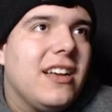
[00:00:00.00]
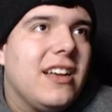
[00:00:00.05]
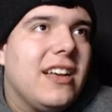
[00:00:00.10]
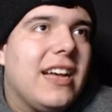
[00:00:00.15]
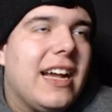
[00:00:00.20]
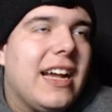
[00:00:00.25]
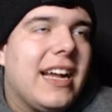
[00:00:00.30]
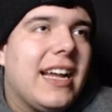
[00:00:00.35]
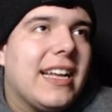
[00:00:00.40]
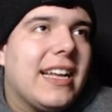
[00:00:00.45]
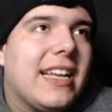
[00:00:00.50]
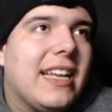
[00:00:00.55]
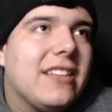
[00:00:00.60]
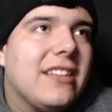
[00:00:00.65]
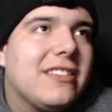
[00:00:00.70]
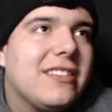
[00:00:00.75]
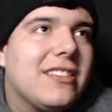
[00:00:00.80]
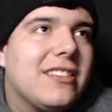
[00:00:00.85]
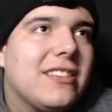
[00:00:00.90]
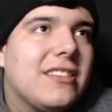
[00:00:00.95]
I got
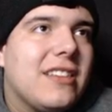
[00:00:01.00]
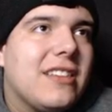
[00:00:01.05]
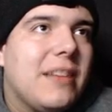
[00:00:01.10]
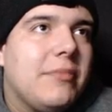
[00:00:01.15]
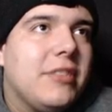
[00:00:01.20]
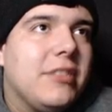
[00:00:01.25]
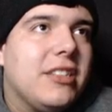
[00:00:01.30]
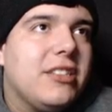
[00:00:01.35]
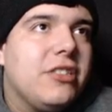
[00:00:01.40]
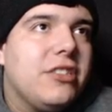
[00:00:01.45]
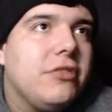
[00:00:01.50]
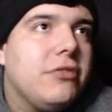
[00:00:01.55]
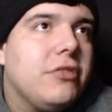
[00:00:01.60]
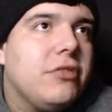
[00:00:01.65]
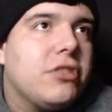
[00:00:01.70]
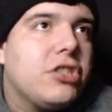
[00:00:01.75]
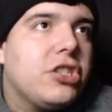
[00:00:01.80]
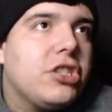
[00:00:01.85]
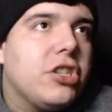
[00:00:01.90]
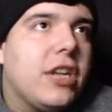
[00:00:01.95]
Kendrick. Should I blitz you?
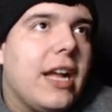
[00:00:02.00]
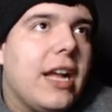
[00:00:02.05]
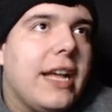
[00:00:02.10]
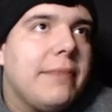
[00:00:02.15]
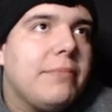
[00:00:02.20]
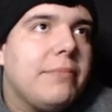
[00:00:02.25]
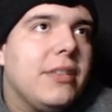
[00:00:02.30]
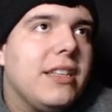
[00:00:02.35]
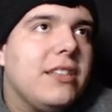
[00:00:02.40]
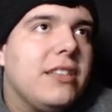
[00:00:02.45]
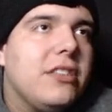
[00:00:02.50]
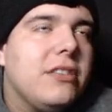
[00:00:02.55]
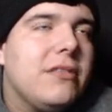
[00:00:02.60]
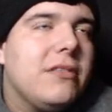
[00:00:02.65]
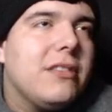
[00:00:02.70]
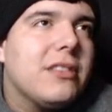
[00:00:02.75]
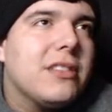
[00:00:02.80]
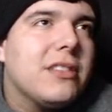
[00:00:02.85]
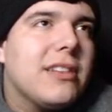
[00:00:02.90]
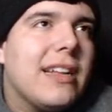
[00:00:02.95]
Should I blitz you
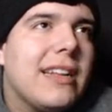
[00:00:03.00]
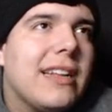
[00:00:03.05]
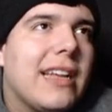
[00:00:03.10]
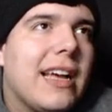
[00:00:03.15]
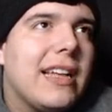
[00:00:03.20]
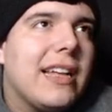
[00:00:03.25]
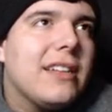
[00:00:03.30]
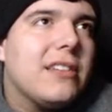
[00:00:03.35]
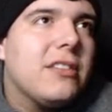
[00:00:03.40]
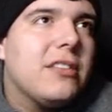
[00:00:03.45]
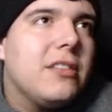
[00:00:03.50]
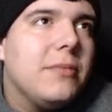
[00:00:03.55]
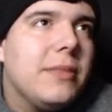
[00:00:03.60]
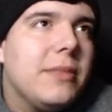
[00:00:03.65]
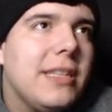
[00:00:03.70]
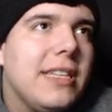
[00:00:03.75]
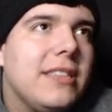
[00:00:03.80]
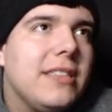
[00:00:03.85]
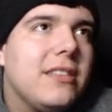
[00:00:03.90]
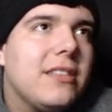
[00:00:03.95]
or should I not? To
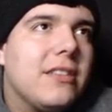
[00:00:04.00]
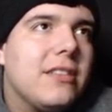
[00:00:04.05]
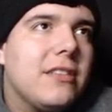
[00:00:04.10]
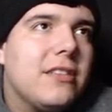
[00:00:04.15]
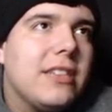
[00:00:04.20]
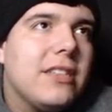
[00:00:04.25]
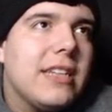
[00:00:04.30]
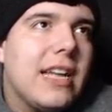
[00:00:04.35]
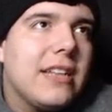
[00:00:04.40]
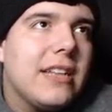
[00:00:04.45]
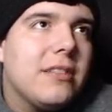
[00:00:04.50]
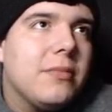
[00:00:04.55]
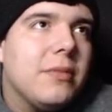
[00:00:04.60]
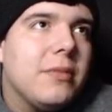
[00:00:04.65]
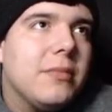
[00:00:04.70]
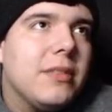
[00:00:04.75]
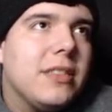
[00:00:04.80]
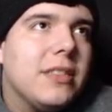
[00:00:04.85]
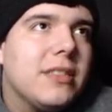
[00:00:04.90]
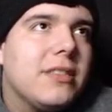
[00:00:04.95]
blitz or to not to be
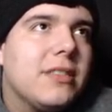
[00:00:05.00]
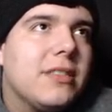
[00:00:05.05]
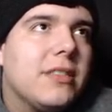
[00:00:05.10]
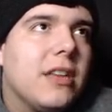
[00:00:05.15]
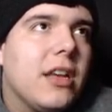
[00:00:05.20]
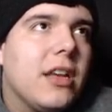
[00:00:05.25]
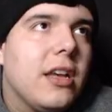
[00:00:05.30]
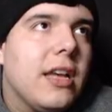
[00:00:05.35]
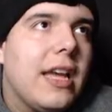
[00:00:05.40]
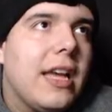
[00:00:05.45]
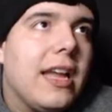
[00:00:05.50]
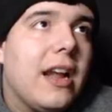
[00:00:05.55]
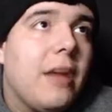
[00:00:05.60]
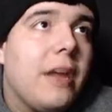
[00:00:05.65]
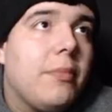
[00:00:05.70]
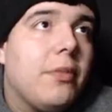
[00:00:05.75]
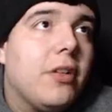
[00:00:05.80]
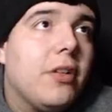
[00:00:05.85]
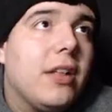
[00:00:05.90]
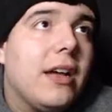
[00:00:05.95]
blitzed? And I'll
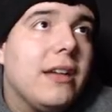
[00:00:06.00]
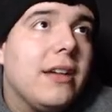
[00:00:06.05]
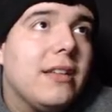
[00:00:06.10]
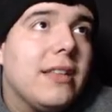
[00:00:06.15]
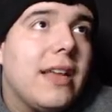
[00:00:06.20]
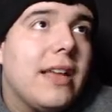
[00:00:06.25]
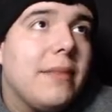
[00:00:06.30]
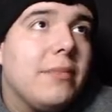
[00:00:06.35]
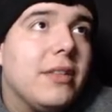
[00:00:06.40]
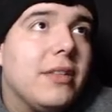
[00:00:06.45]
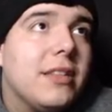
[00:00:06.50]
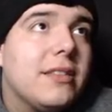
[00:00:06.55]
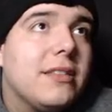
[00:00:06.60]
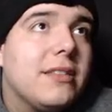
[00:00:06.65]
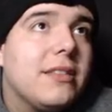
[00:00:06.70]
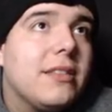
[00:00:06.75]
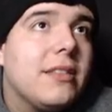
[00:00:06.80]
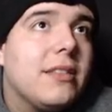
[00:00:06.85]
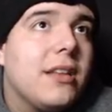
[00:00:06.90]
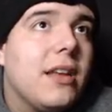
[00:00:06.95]
pull out of that
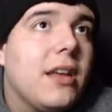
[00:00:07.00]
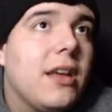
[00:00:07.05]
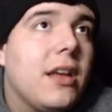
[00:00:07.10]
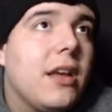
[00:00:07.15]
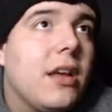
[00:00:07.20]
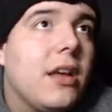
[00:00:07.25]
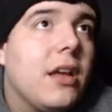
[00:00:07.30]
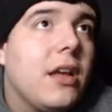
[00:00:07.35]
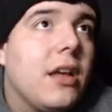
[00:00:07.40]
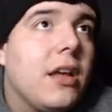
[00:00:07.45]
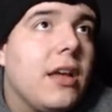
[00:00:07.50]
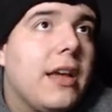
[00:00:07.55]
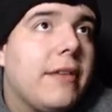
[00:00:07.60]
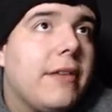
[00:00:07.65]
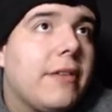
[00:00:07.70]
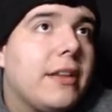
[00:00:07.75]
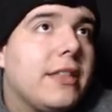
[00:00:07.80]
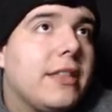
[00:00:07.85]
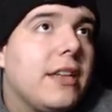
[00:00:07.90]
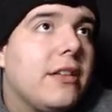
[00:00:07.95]
blitz. And
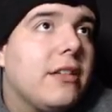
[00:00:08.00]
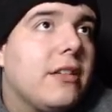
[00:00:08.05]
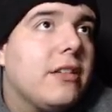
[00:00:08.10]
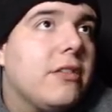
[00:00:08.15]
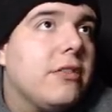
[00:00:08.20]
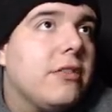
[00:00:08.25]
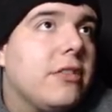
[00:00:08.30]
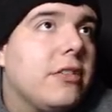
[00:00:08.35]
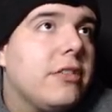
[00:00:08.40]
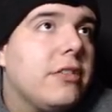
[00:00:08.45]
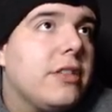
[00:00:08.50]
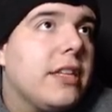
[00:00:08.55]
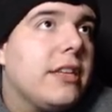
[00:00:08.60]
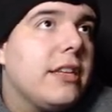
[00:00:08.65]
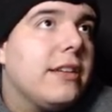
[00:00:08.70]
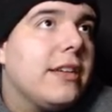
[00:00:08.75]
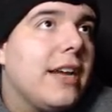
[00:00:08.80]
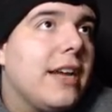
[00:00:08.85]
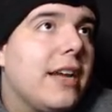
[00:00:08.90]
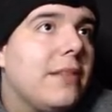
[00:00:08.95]
right there, who you think
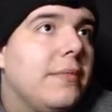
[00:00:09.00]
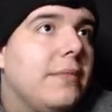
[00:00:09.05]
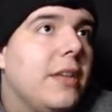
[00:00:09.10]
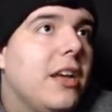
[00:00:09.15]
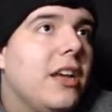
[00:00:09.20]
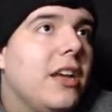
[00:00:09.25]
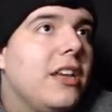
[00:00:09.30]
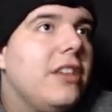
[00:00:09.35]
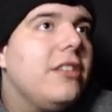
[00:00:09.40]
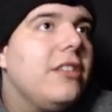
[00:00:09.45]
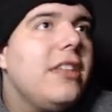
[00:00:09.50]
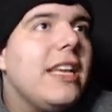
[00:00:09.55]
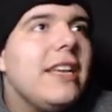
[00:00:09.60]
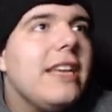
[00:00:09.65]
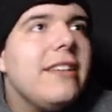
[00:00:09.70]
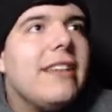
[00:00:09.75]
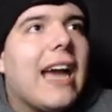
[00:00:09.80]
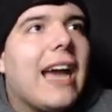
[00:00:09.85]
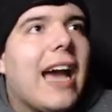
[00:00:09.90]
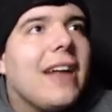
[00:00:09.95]
you got him? You think
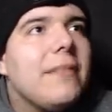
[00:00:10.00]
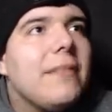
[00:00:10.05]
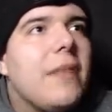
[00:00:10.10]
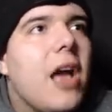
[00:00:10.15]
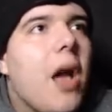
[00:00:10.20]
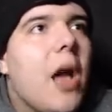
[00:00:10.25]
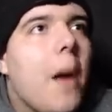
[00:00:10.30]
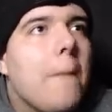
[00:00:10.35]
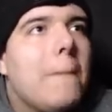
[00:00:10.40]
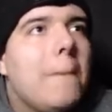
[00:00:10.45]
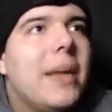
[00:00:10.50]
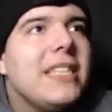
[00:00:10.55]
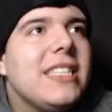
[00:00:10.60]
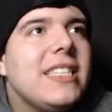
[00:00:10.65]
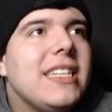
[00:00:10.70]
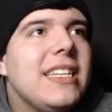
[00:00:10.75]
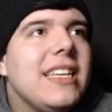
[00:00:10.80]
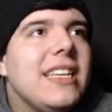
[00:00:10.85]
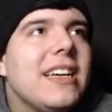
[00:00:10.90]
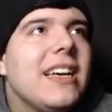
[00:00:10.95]
you got him? But
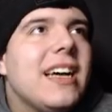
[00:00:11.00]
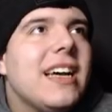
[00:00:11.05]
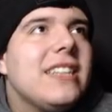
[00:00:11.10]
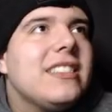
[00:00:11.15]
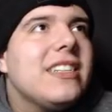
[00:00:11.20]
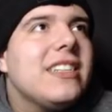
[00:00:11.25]
Danielle Hunter